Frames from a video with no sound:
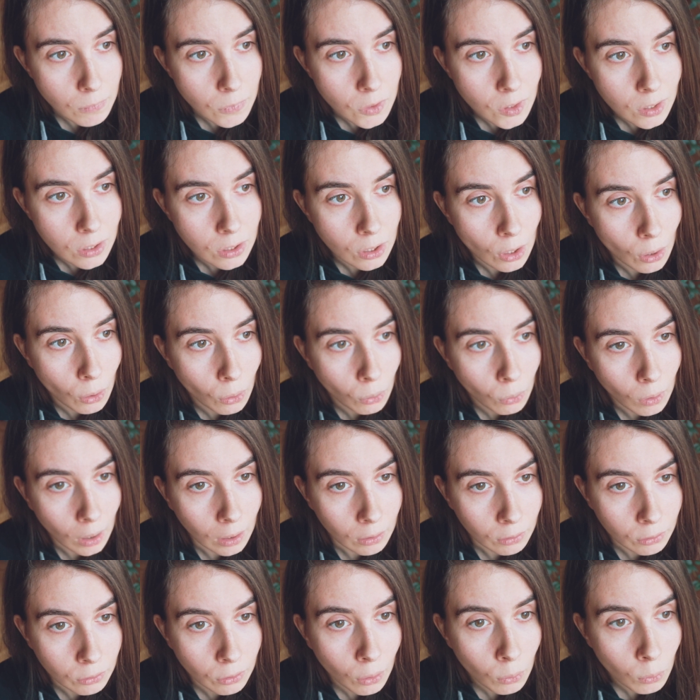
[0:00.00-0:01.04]
So
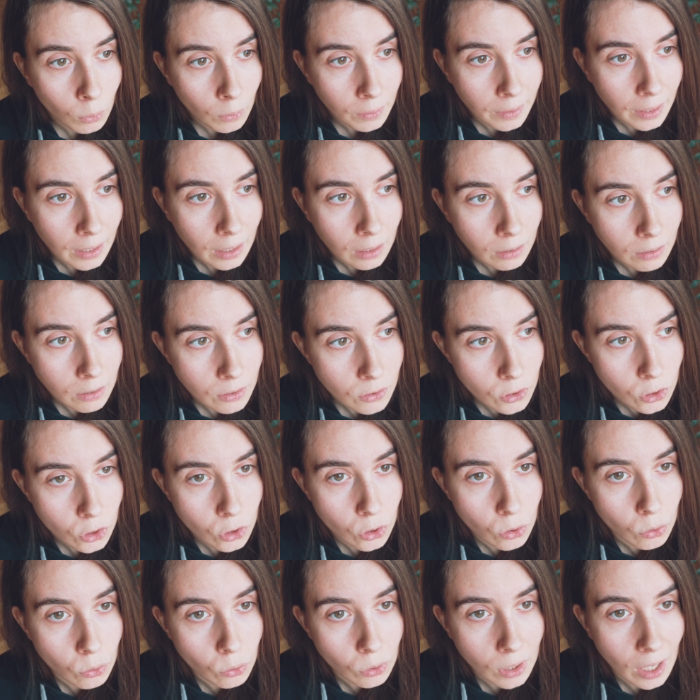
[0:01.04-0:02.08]
our goal there is
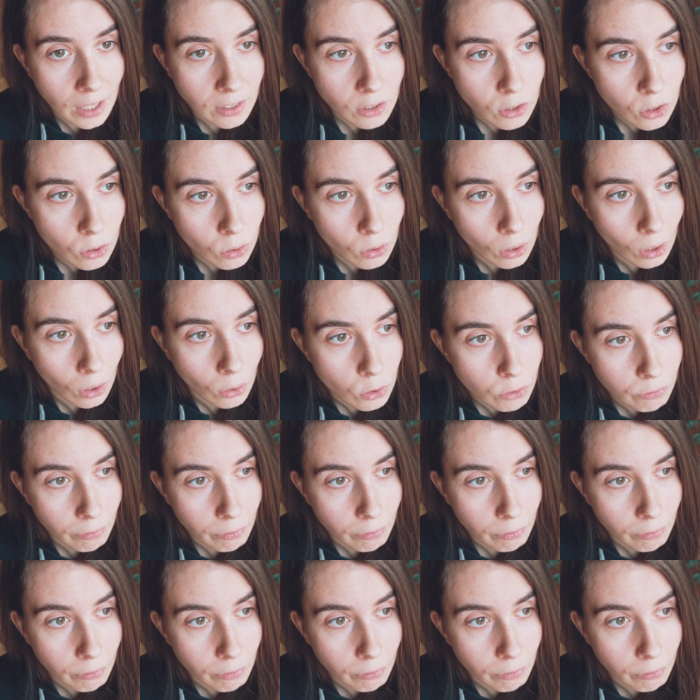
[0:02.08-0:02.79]
to get to those